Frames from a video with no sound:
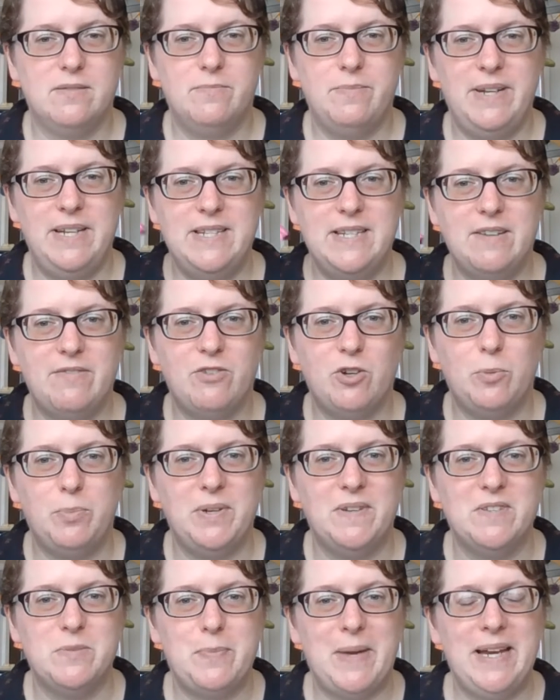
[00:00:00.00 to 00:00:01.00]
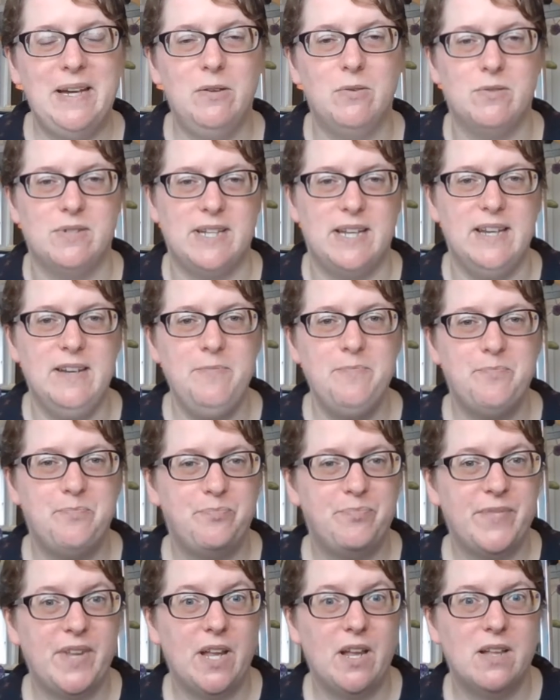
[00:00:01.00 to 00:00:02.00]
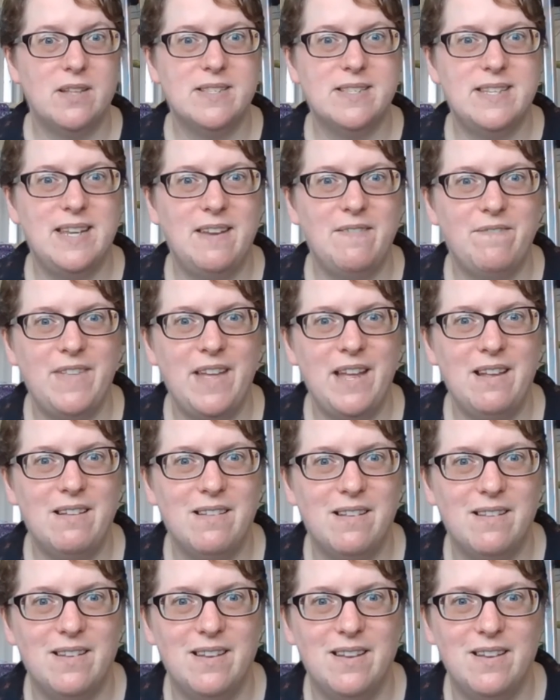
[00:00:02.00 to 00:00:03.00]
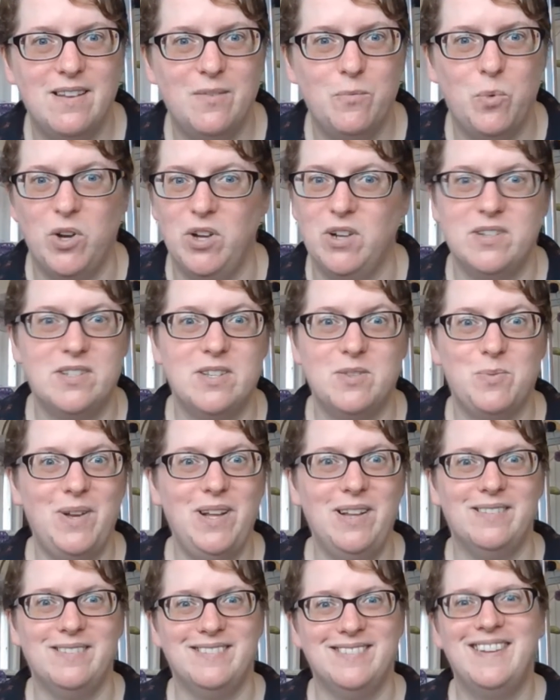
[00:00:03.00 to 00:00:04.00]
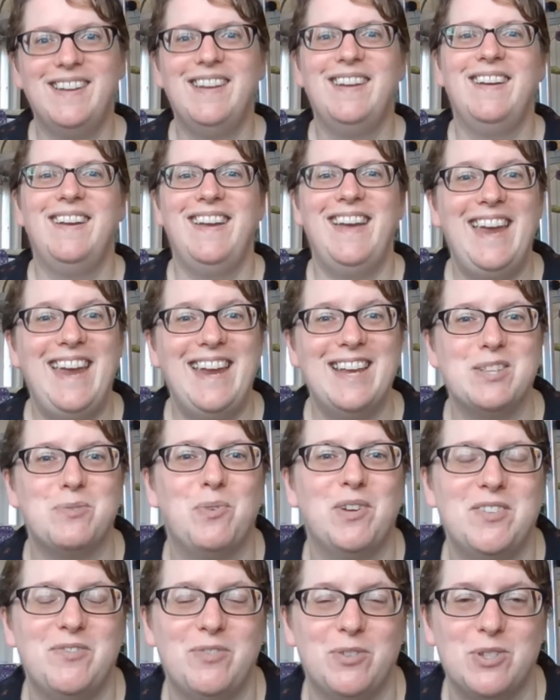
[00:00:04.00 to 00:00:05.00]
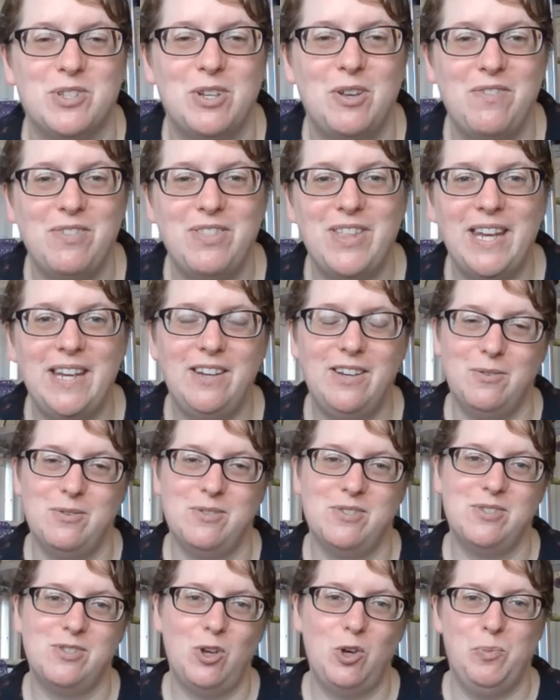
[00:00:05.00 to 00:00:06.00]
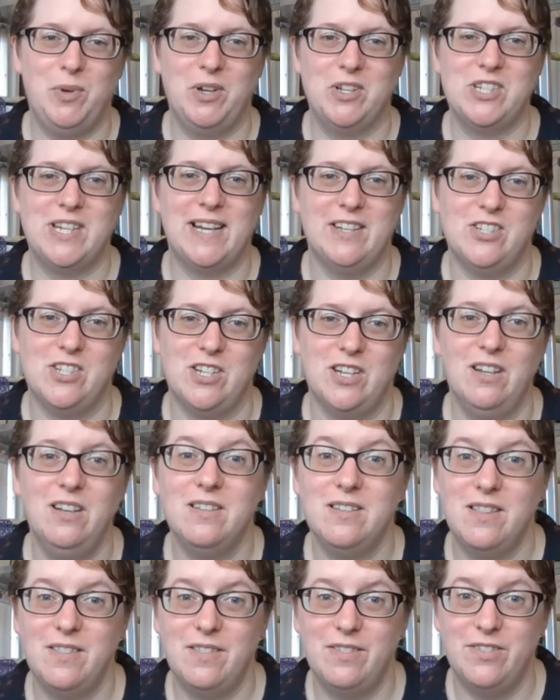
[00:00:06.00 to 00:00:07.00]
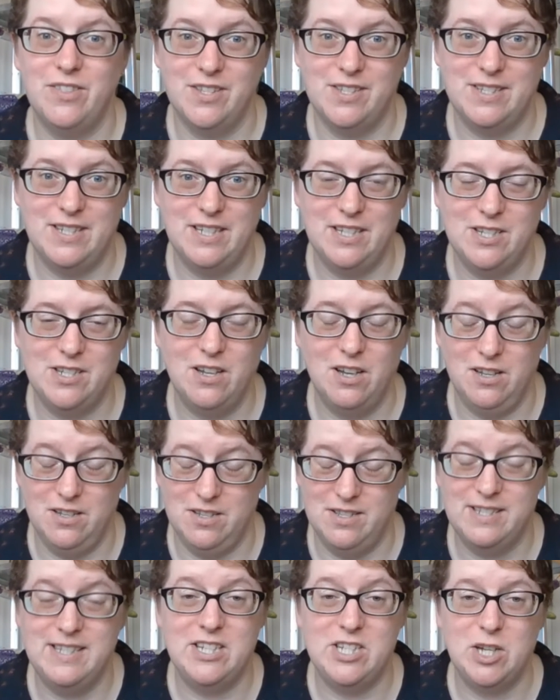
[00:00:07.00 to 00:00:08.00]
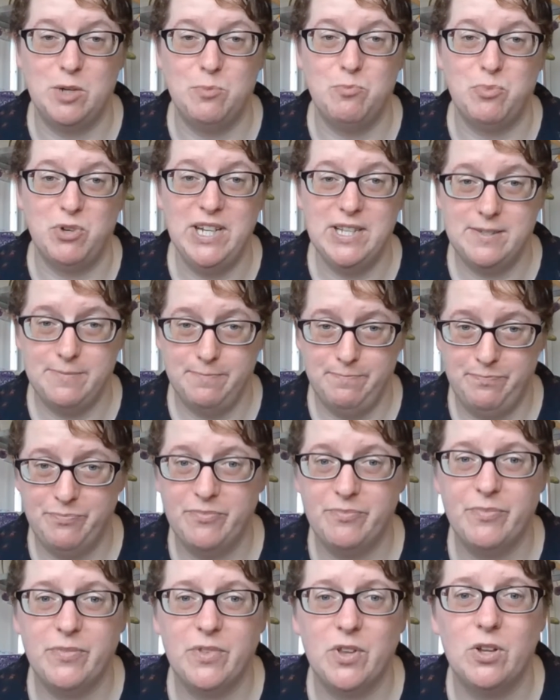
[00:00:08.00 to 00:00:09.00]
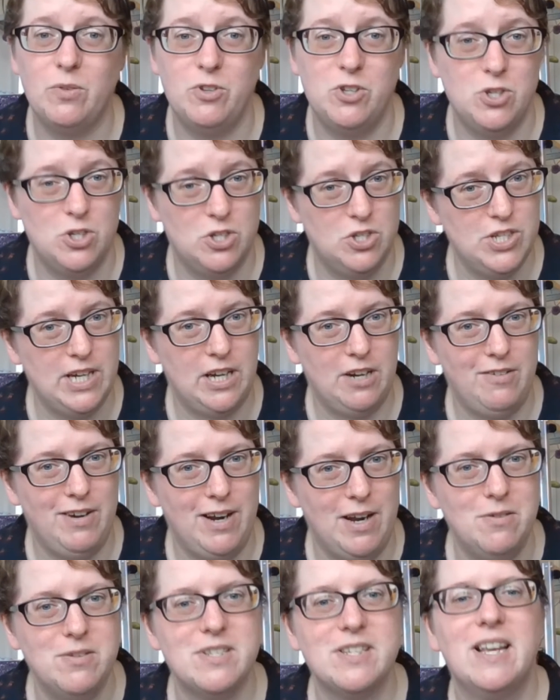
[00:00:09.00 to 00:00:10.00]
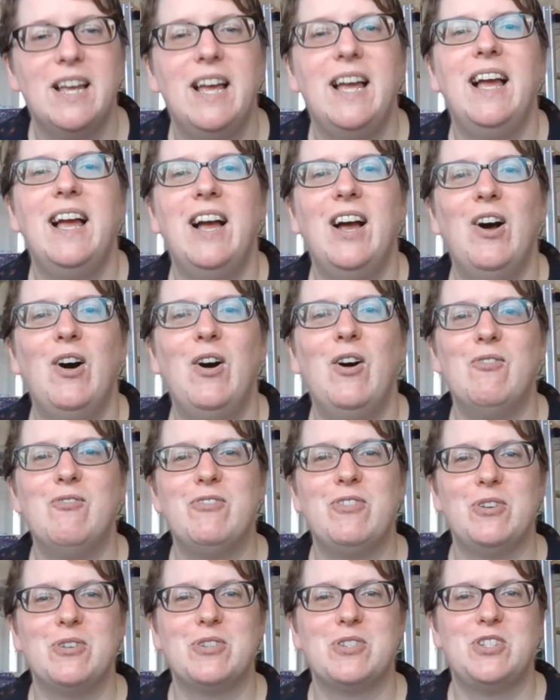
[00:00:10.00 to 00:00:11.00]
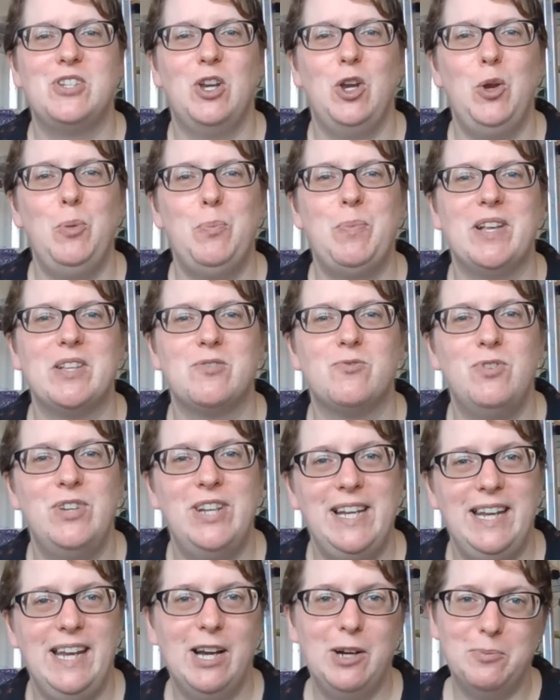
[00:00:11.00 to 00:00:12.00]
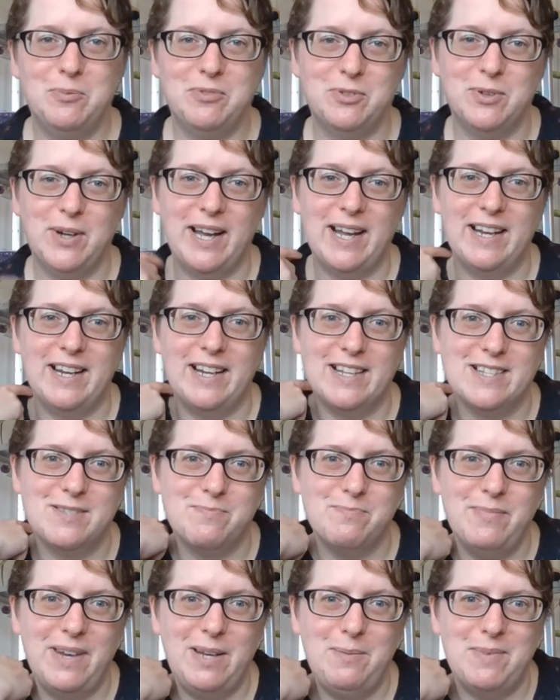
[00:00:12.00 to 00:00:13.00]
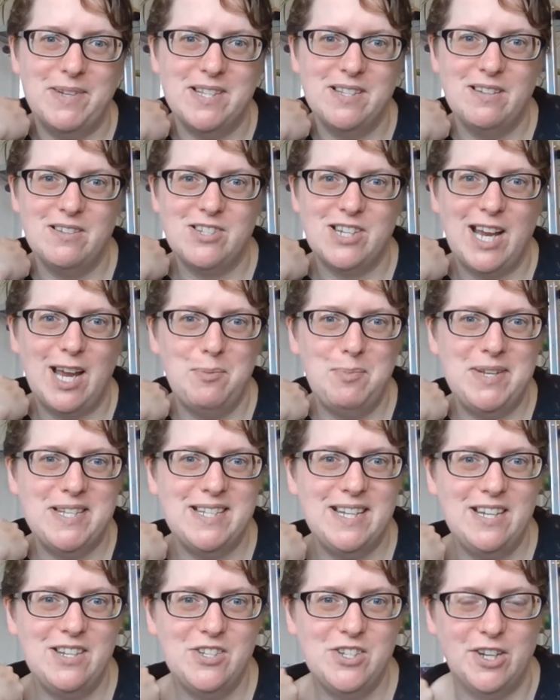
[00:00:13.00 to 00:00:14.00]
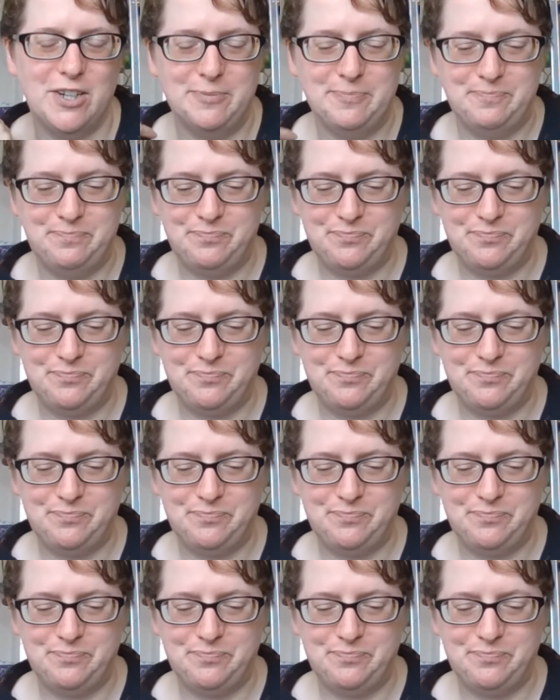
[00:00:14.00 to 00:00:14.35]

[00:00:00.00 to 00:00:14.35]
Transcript: PDF copy of Spangled in and see if that works as well. It's wonderful. So thank you so much, Angela, the Stitching Brit. You should check her out on Flosstube. That's really helpful and has made me such a happy stitcher.